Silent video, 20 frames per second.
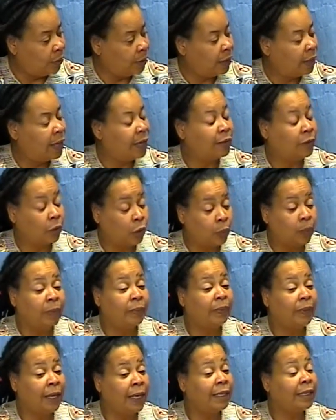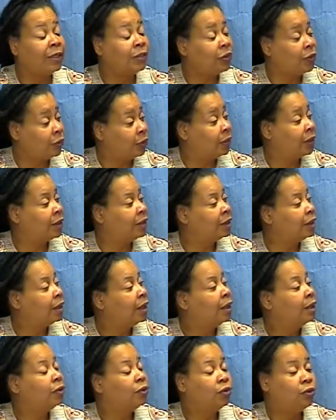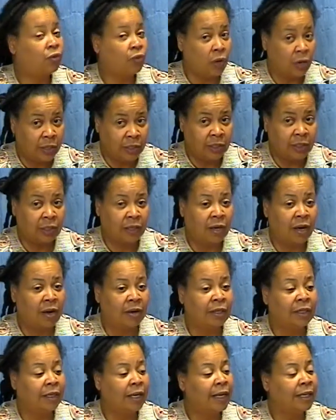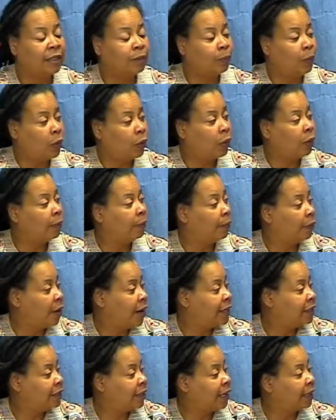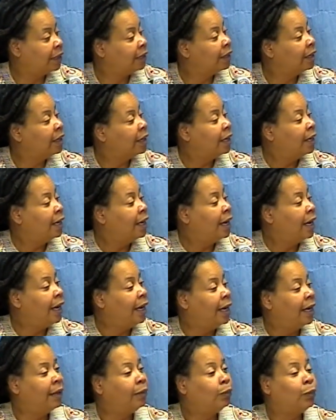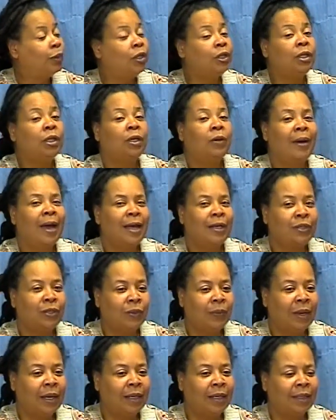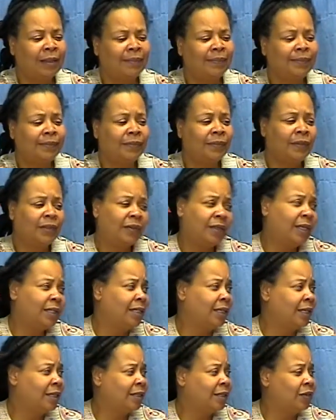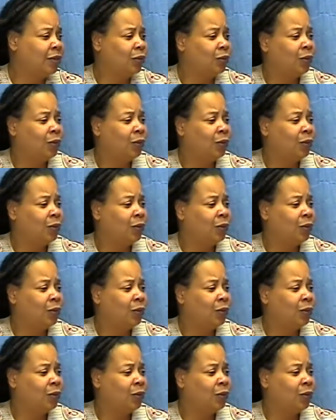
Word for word: an urban planning student, started the garden as her project. And when she graduated, they tend to do